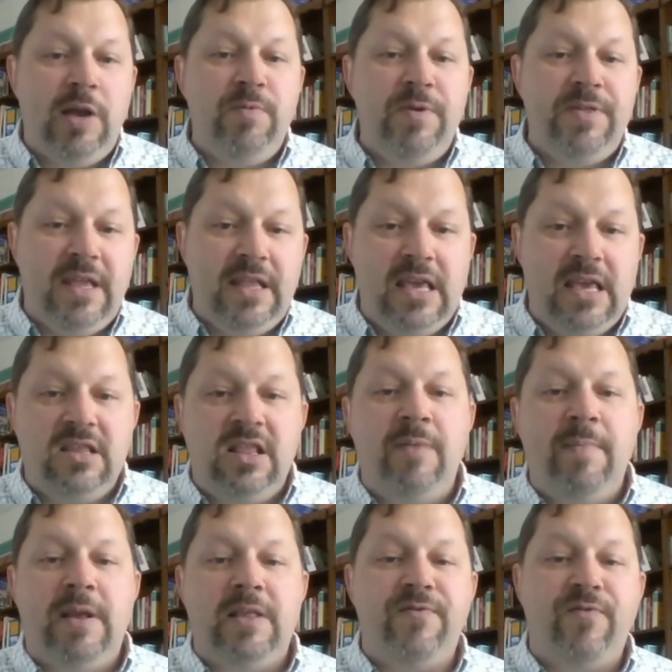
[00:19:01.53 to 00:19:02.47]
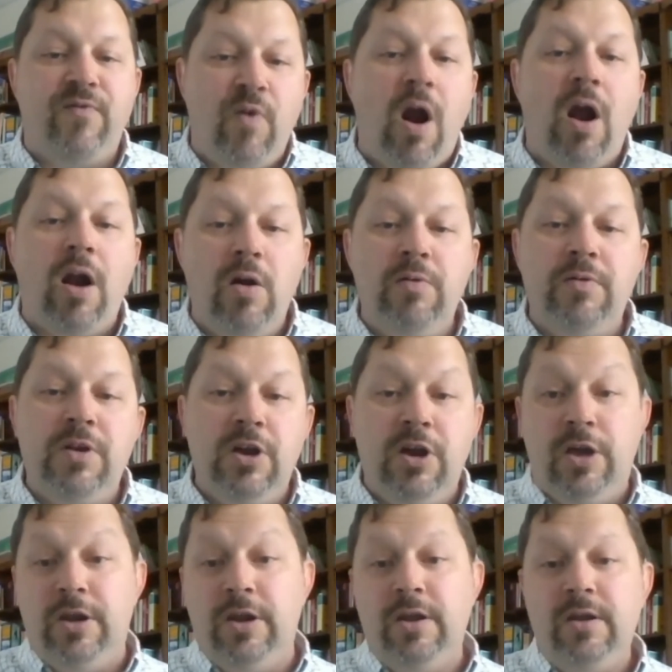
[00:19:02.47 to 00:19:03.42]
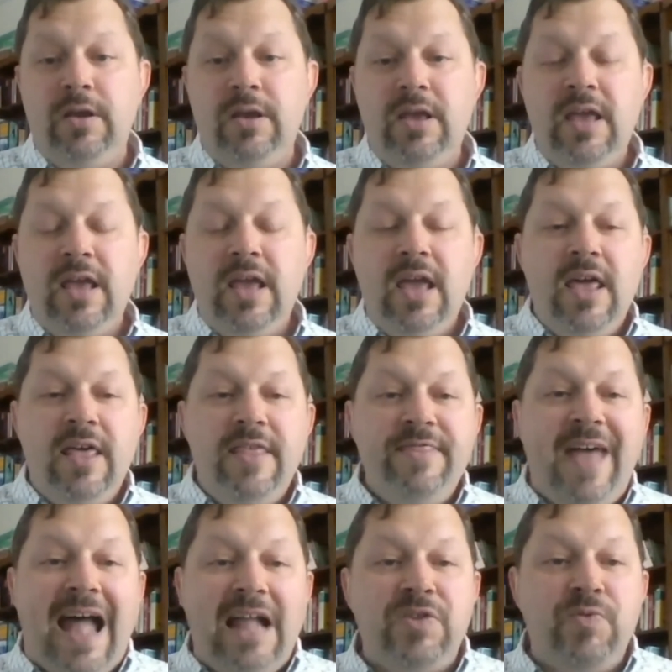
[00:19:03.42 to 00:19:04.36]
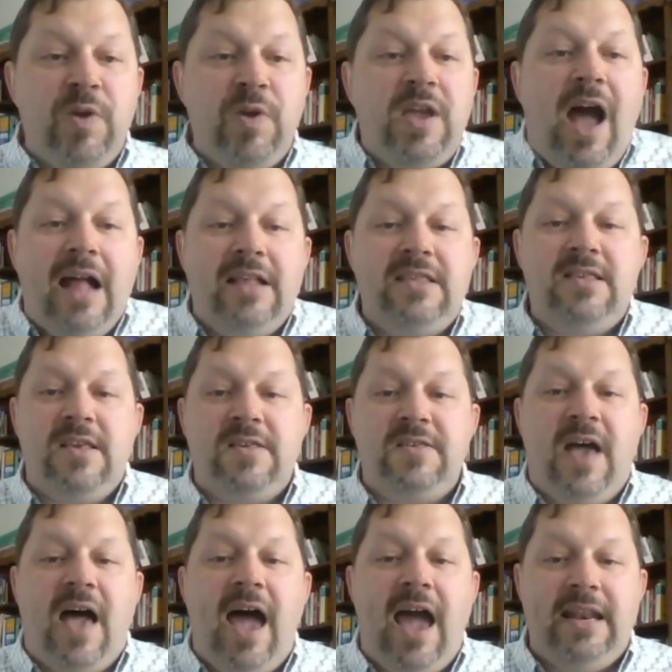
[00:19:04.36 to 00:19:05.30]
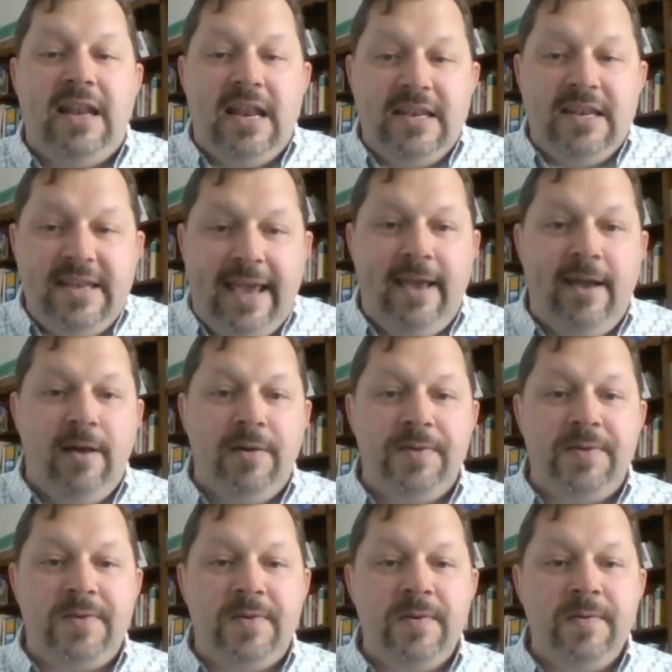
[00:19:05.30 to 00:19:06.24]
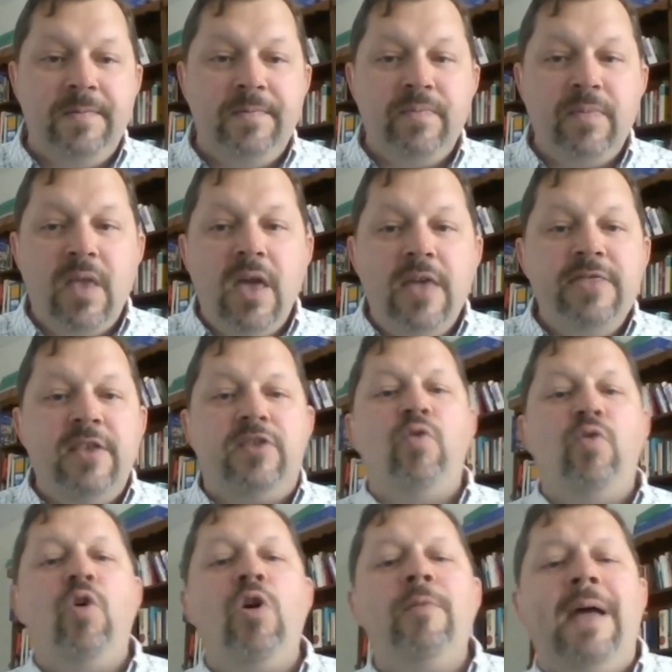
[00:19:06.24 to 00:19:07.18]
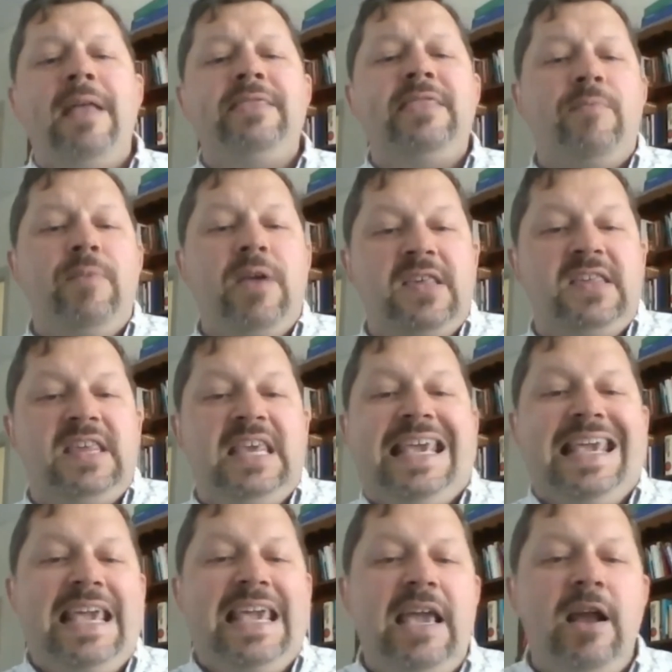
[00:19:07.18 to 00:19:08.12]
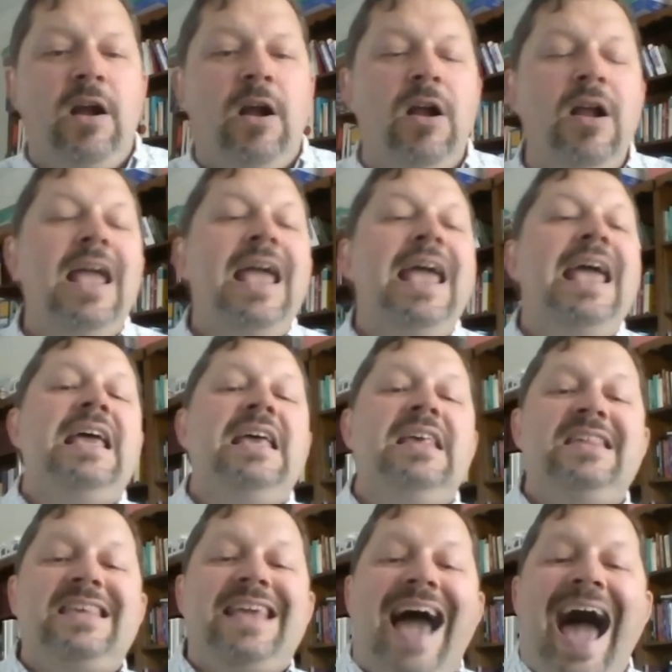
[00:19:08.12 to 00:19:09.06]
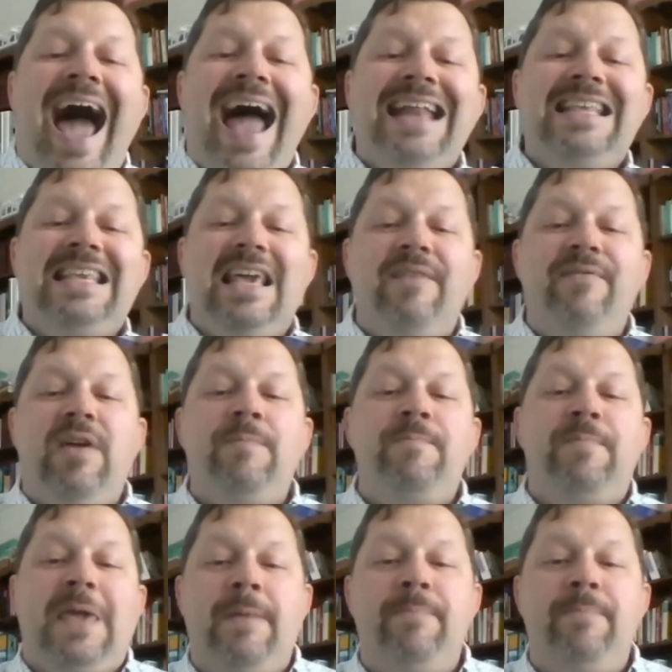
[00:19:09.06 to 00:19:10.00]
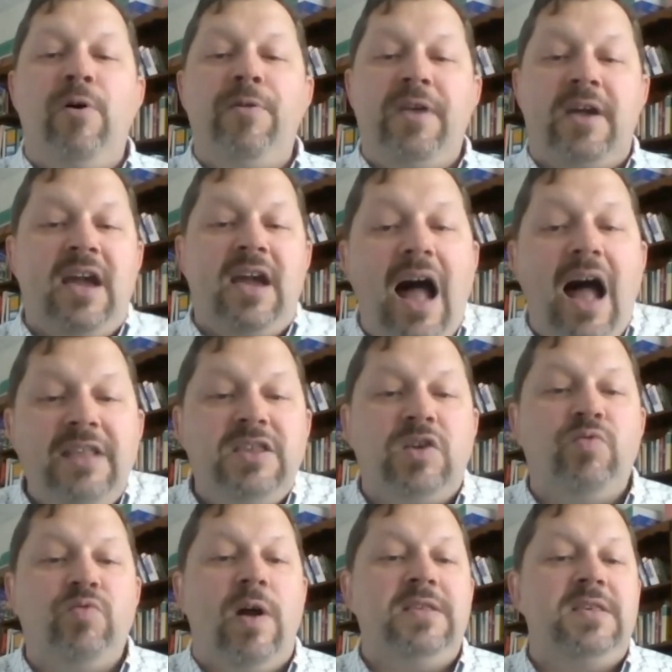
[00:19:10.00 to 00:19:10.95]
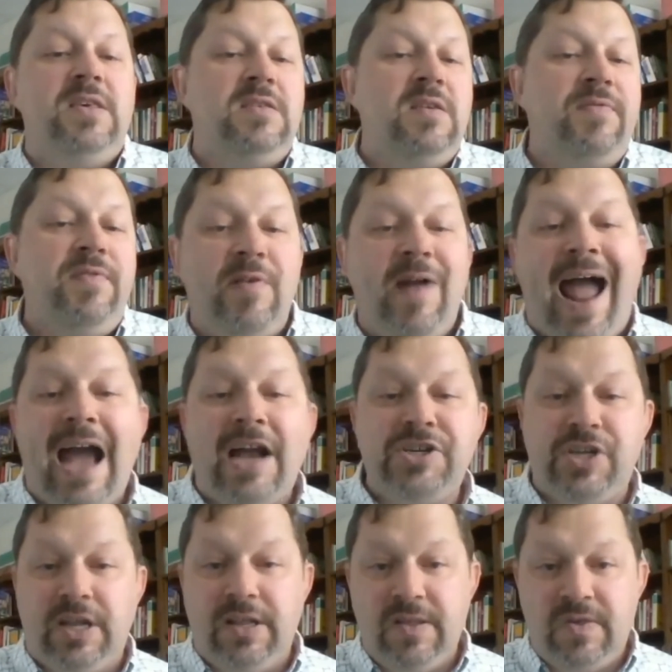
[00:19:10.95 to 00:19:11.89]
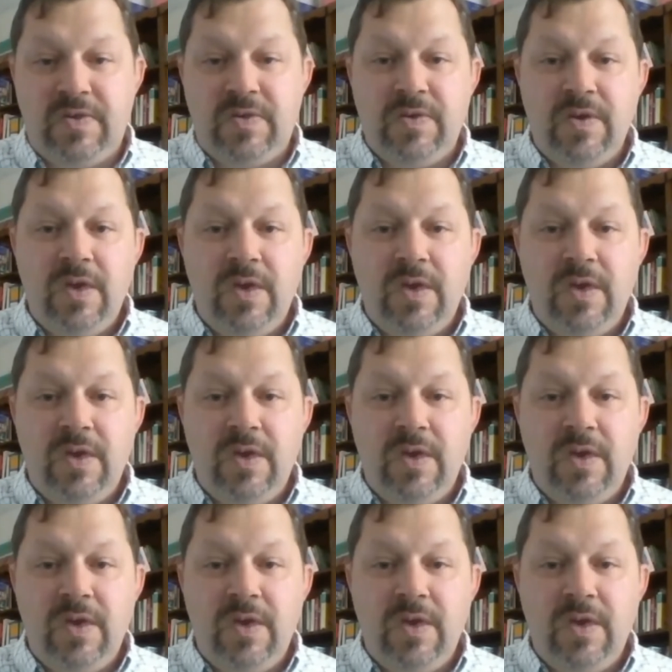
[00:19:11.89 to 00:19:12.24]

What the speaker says: within his limits for our own good. That's what God's design entails. The torment that we see here is God giving people the consequences of their actions.